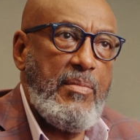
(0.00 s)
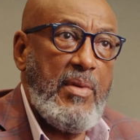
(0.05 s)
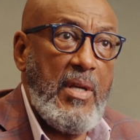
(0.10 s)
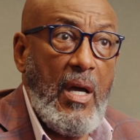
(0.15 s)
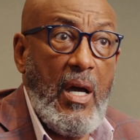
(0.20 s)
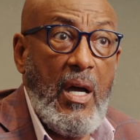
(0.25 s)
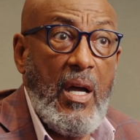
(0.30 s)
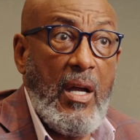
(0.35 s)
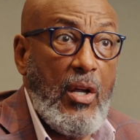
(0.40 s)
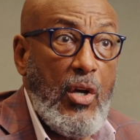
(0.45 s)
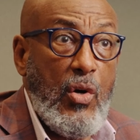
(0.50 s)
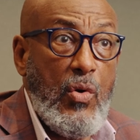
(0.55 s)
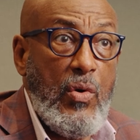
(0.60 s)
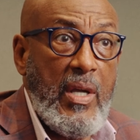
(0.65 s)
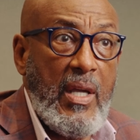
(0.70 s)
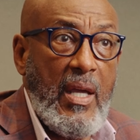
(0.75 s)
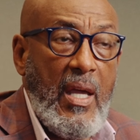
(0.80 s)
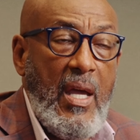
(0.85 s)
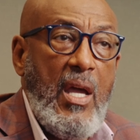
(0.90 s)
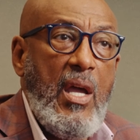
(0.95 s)
be
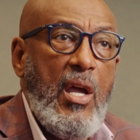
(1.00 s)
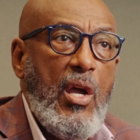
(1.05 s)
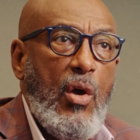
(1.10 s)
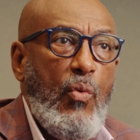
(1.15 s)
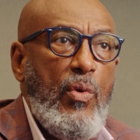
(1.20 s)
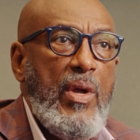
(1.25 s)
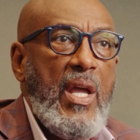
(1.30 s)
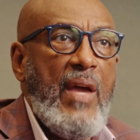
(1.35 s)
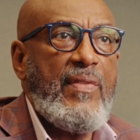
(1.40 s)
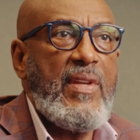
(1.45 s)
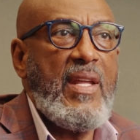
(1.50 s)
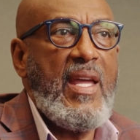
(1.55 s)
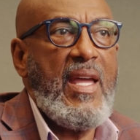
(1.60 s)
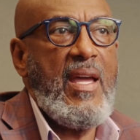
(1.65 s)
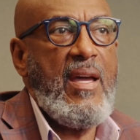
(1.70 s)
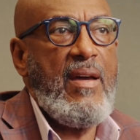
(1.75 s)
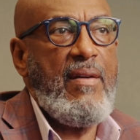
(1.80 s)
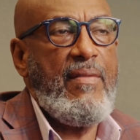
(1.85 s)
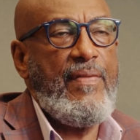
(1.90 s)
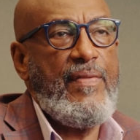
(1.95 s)
ongoing, we have to
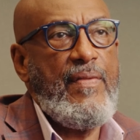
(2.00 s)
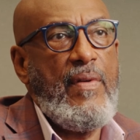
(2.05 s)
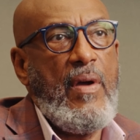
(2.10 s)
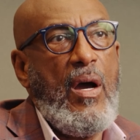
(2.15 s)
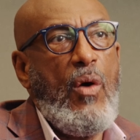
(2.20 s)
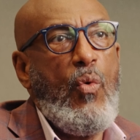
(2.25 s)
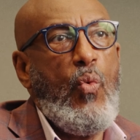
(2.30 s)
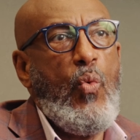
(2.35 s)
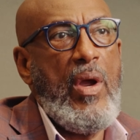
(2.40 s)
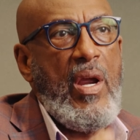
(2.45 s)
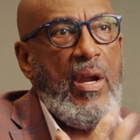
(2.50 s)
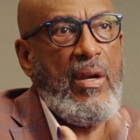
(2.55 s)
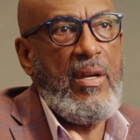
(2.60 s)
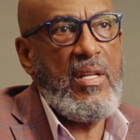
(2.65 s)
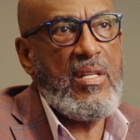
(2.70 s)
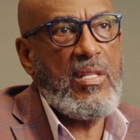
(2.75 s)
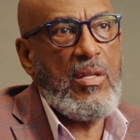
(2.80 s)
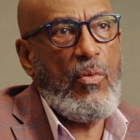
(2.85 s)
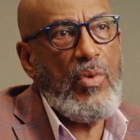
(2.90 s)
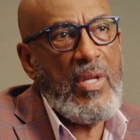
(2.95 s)
have
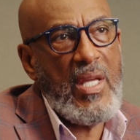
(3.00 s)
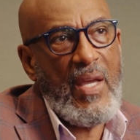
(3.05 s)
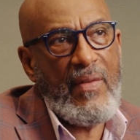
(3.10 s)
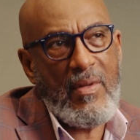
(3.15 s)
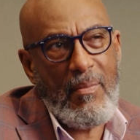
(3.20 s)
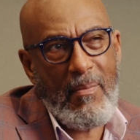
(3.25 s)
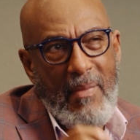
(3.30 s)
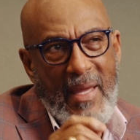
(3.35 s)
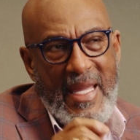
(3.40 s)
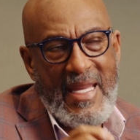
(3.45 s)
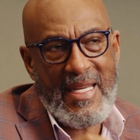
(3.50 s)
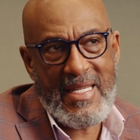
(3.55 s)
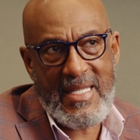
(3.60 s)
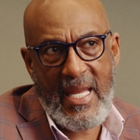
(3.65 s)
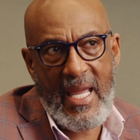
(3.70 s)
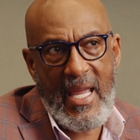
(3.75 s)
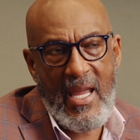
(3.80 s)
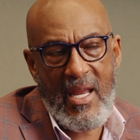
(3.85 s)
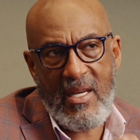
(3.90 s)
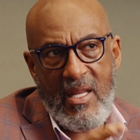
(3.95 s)
awareness, and we have to
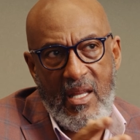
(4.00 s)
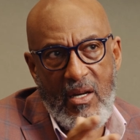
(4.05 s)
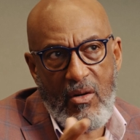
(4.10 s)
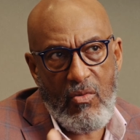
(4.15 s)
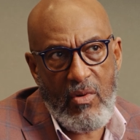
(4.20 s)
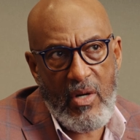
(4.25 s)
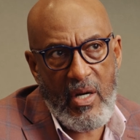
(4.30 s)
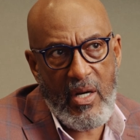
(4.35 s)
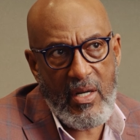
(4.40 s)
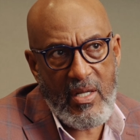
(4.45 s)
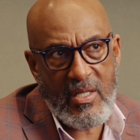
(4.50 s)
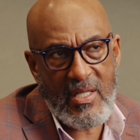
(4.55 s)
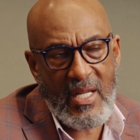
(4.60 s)
maintain that awareness.